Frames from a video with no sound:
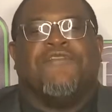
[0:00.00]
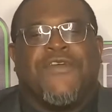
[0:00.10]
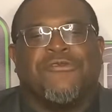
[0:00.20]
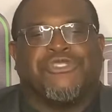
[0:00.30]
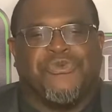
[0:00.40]

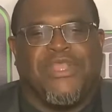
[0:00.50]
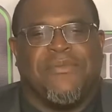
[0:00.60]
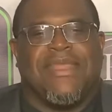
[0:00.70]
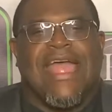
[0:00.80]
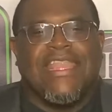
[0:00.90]
virtually,
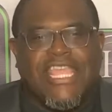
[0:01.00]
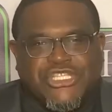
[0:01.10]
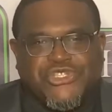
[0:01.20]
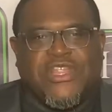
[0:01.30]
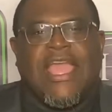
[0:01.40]
but I need
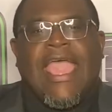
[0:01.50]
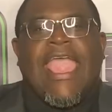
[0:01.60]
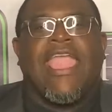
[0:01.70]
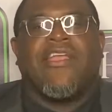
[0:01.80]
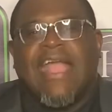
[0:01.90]
you to
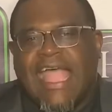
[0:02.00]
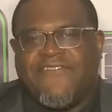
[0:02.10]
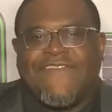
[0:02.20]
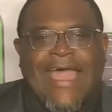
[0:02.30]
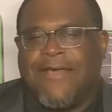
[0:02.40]
air high
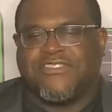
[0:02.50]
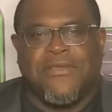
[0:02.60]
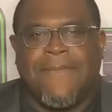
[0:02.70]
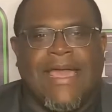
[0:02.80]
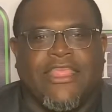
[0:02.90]
five
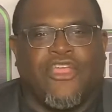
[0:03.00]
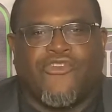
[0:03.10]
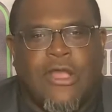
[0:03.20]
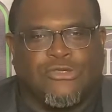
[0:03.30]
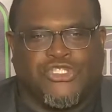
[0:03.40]
somebody
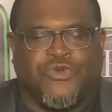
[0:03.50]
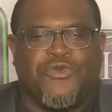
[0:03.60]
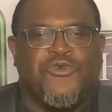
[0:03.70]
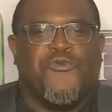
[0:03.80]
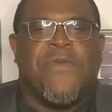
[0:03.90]
across the
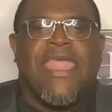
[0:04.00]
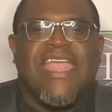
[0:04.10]
room